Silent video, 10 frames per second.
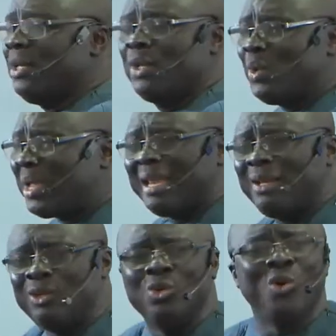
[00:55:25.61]
you
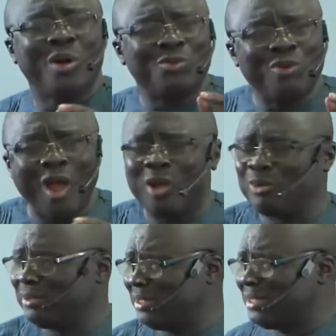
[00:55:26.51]
can't go around
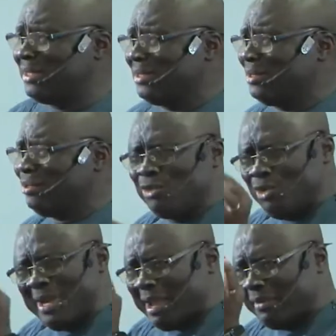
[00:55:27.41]

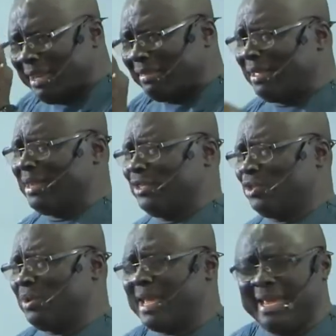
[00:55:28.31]
doing anything that
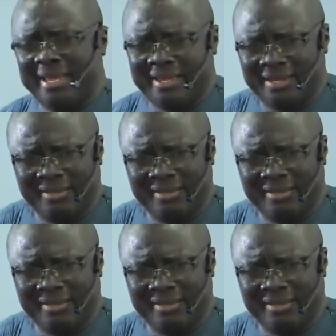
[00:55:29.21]
you like.